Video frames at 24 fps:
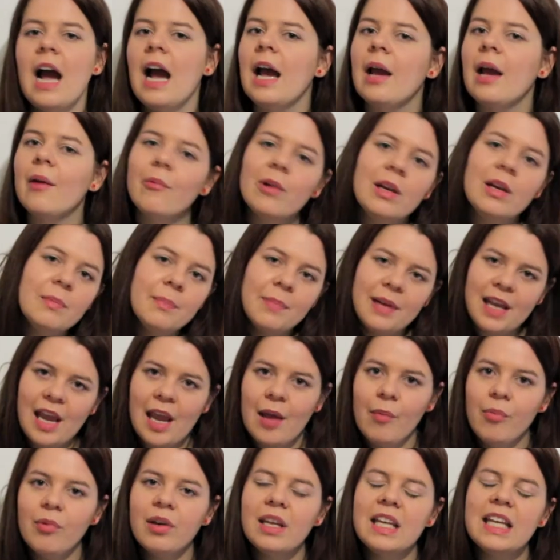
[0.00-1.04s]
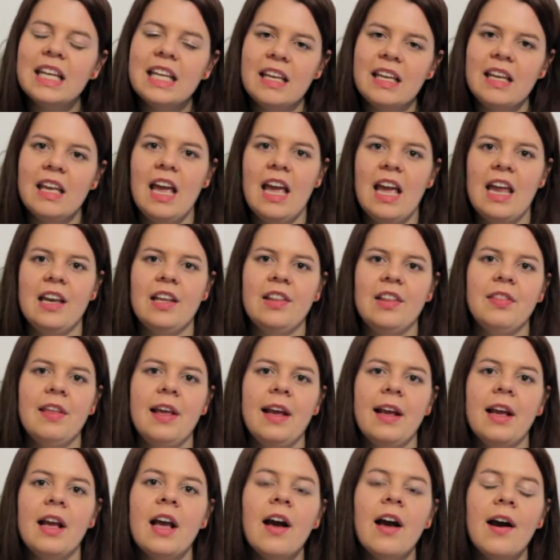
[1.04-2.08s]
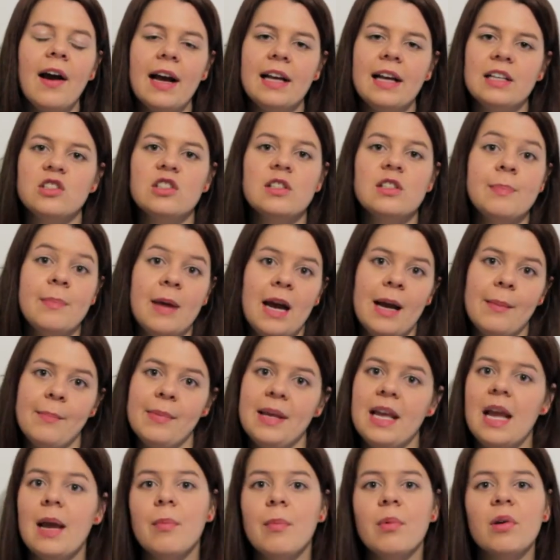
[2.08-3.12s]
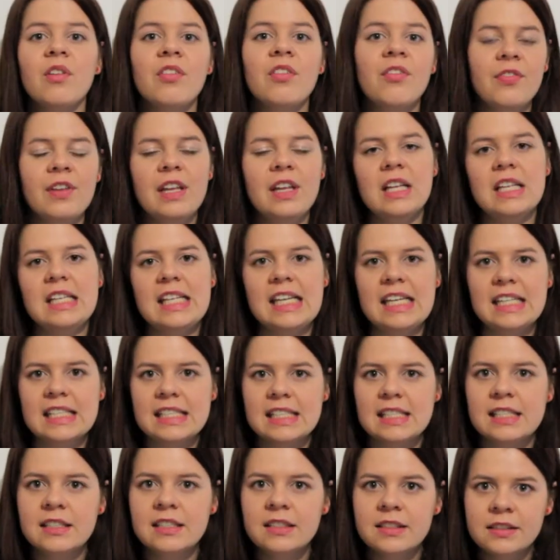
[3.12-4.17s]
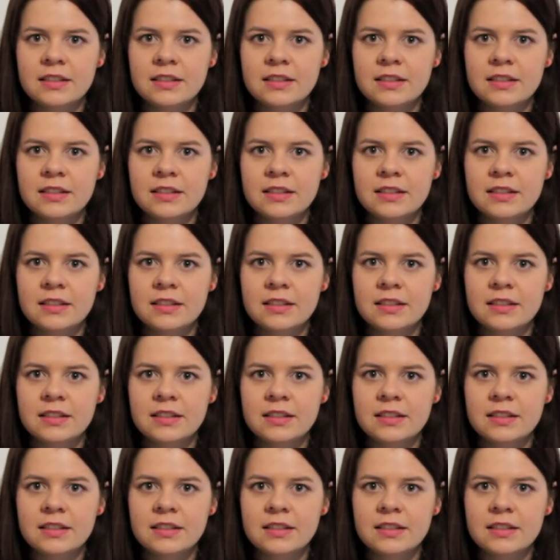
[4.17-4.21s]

I wouldn't be able to hear anything. I just might be able to feel it.